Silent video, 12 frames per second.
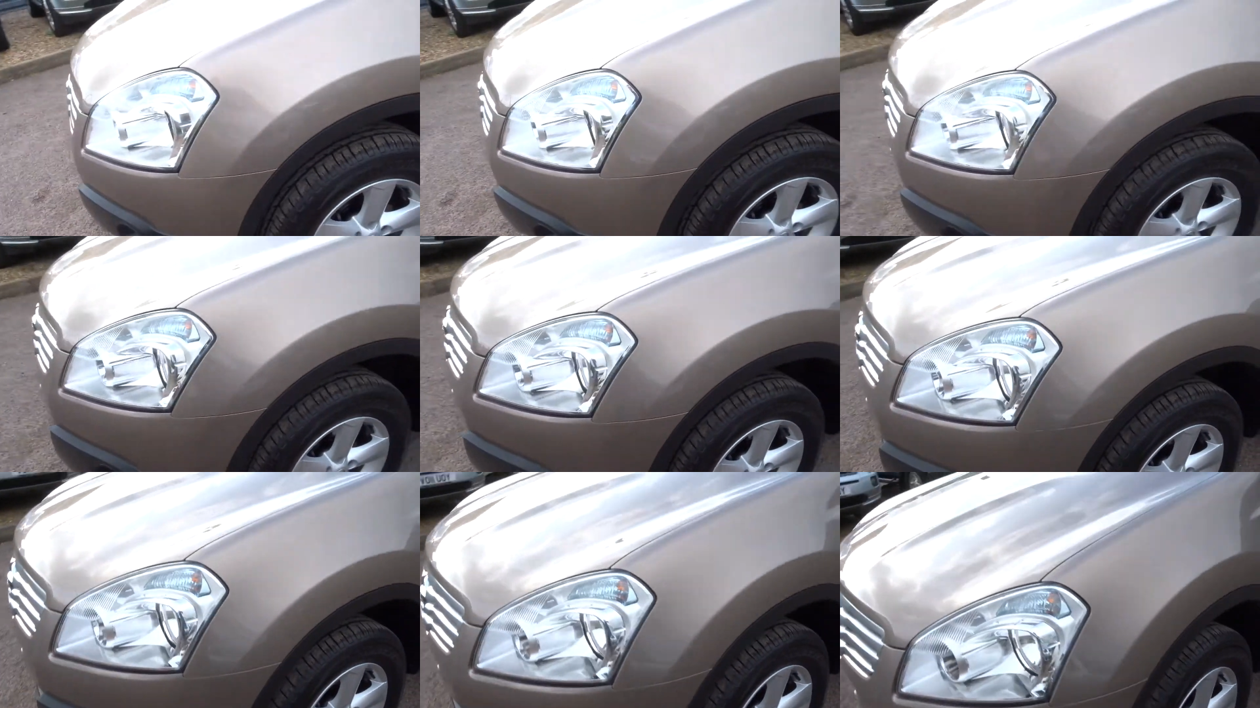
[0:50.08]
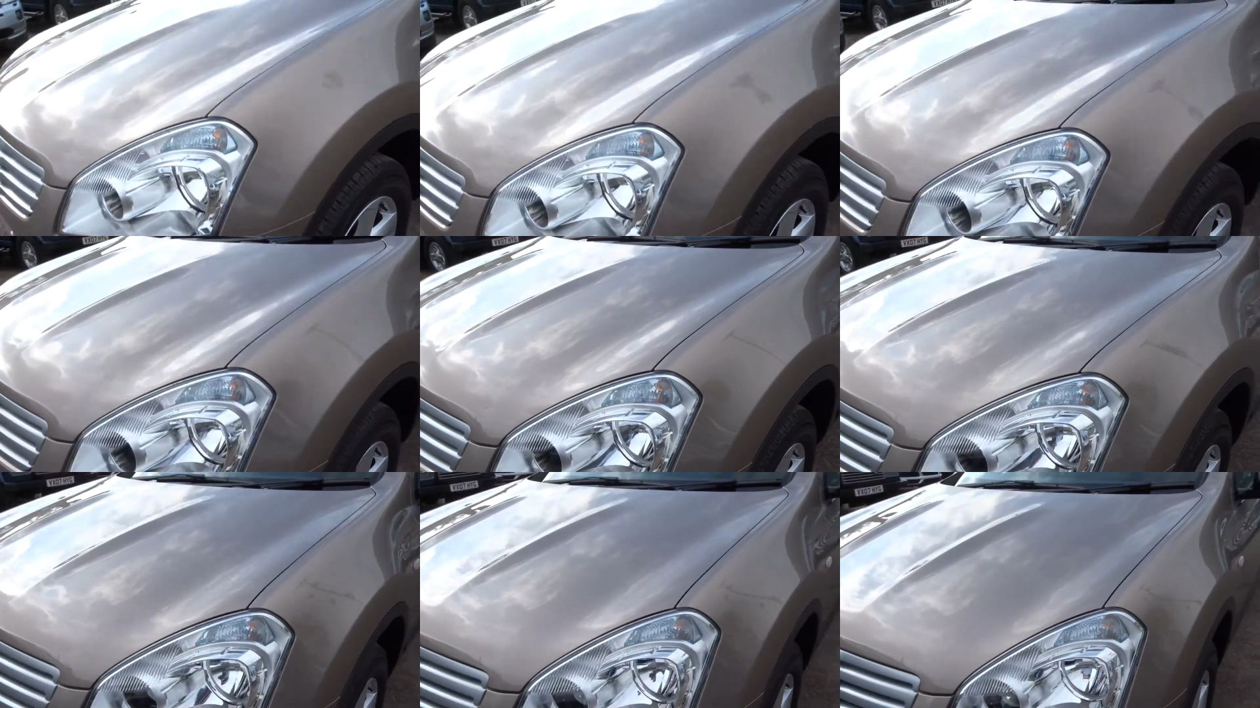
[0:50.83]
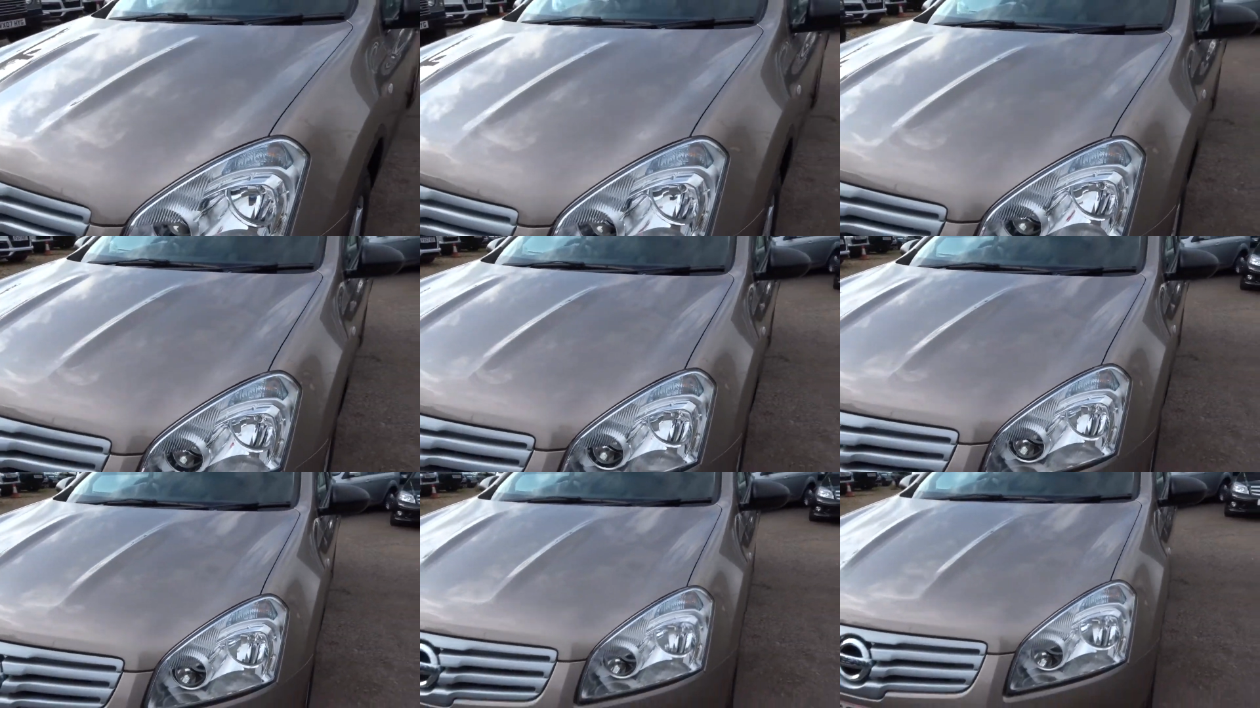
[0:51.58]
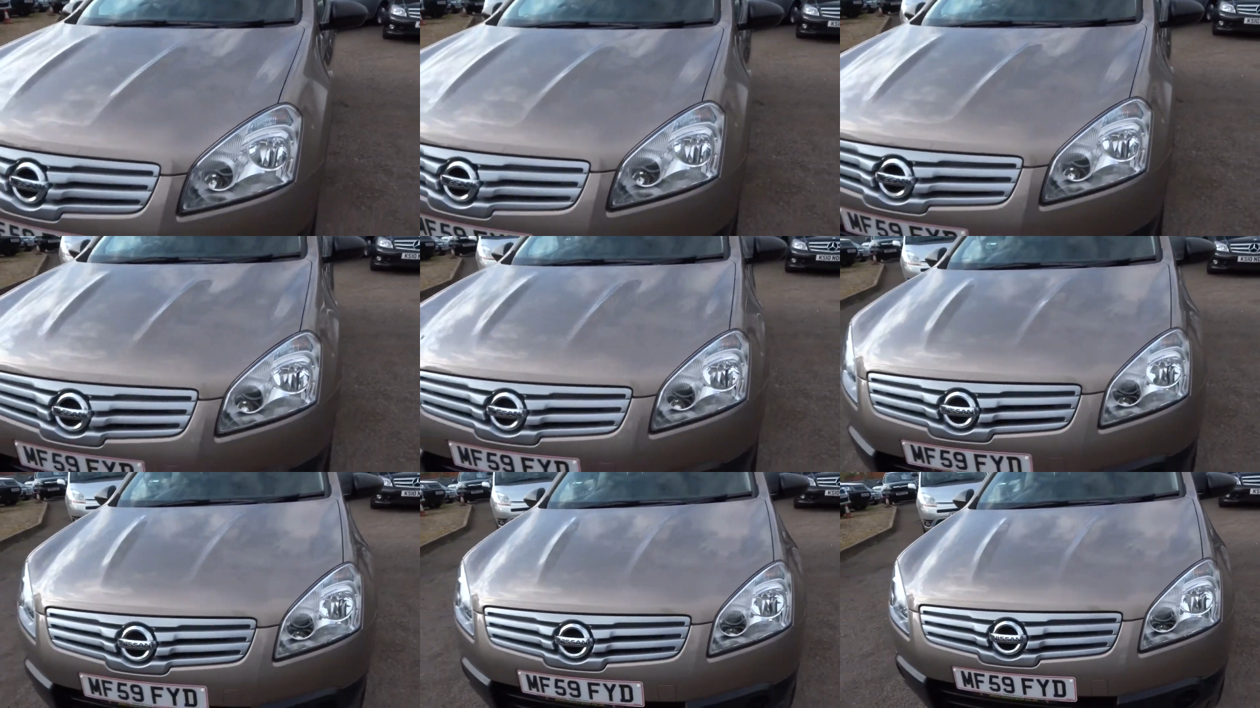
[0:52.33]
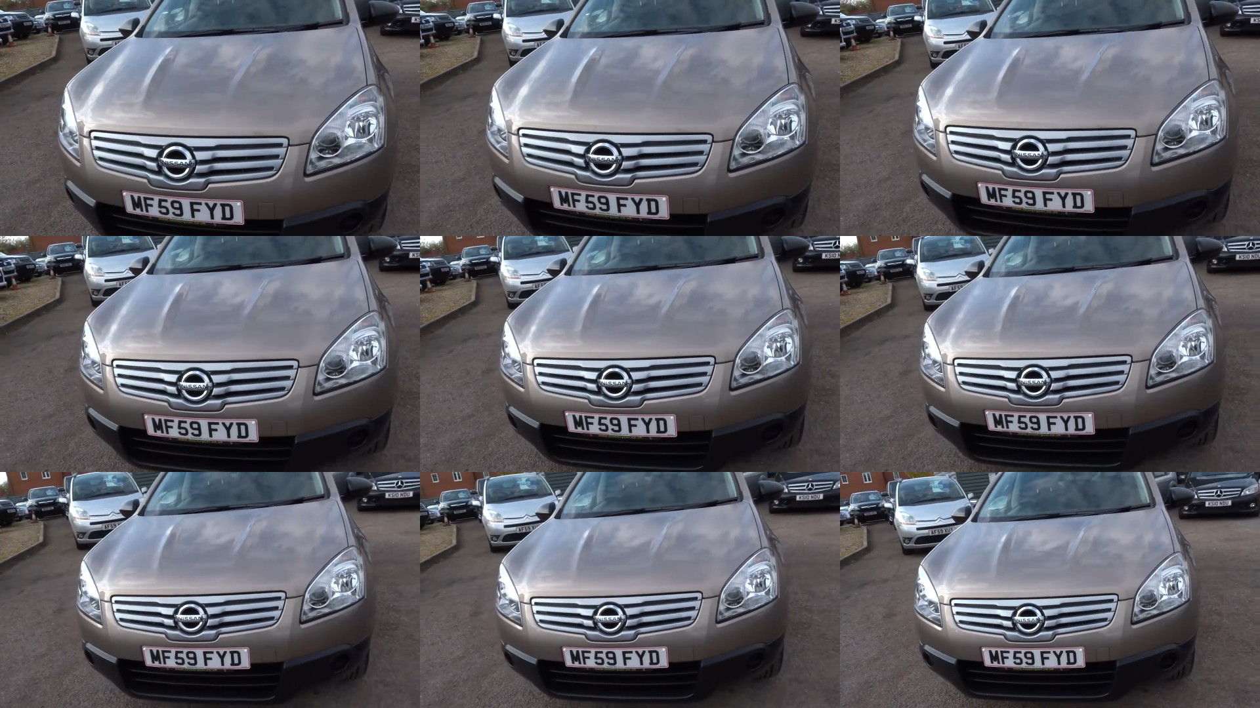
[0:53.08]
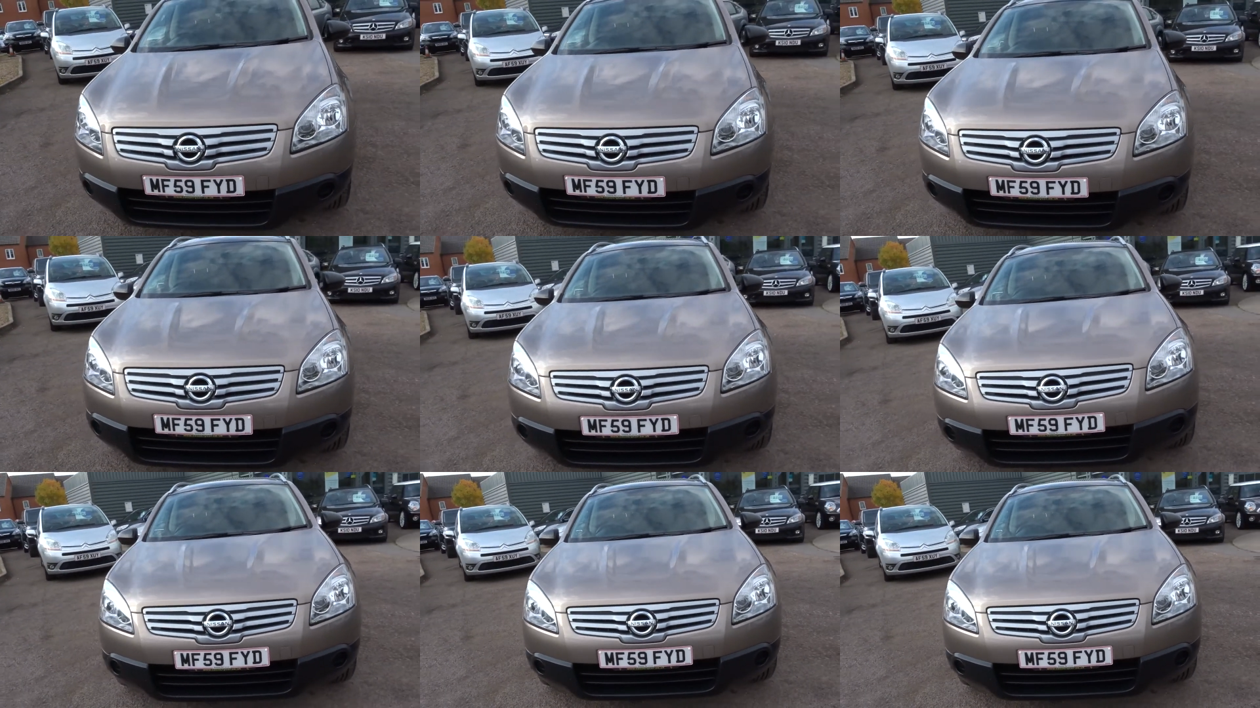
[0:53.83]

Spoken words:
(no speaker visible)